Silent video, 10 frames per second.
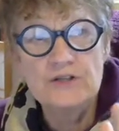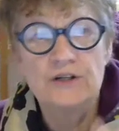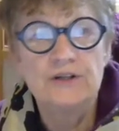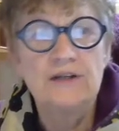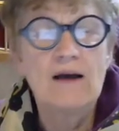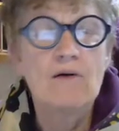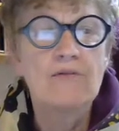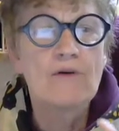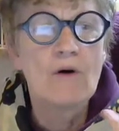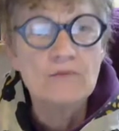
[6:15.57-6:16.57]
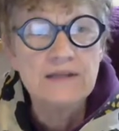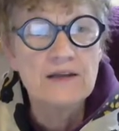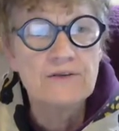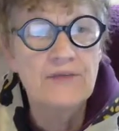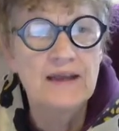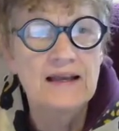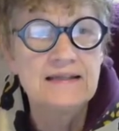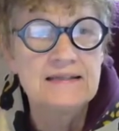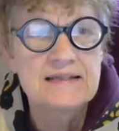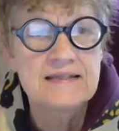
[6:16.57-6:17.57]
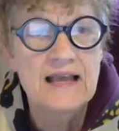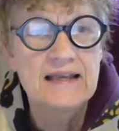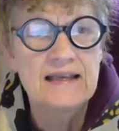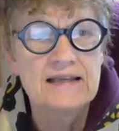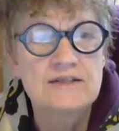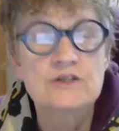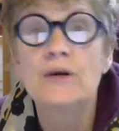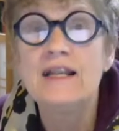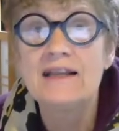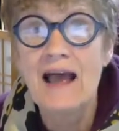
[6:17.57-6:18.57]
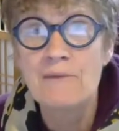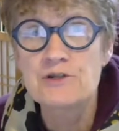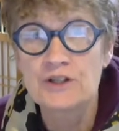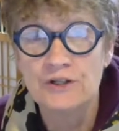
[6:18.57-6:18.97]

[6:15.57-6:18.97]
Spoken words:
Now, the only other thing I need to say is screen capture